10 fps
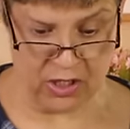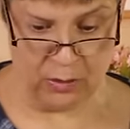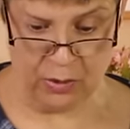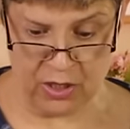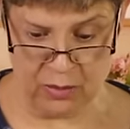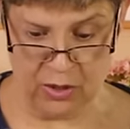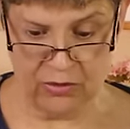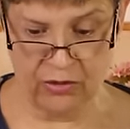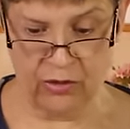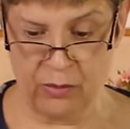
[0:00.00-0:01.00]
actually putting
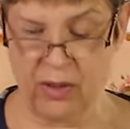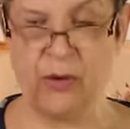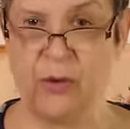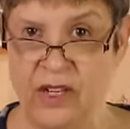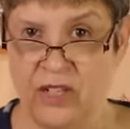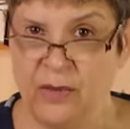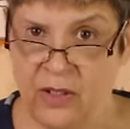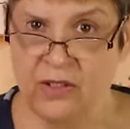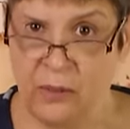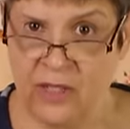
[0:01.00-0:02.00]
buttons on, but I thought actually if
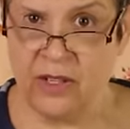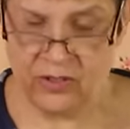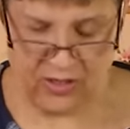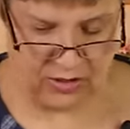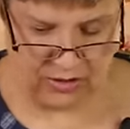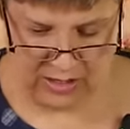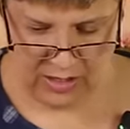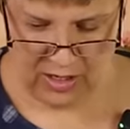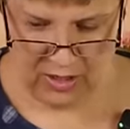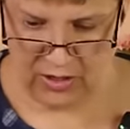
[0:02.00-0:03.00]
somebody does sit on it,
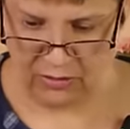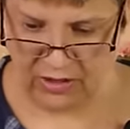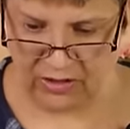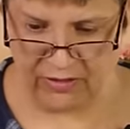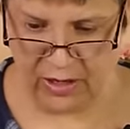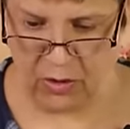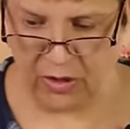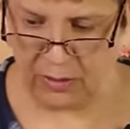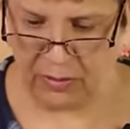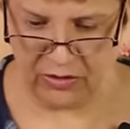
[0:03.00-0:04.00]
you don't necessarily
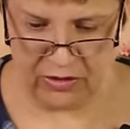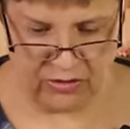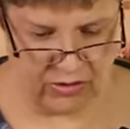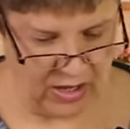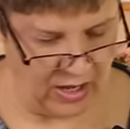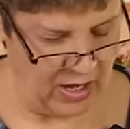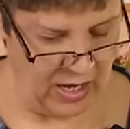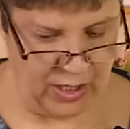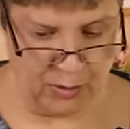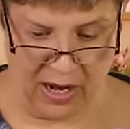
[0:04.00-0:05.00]
want buttons
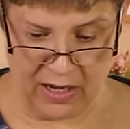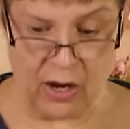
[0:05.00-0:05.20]
in your bag.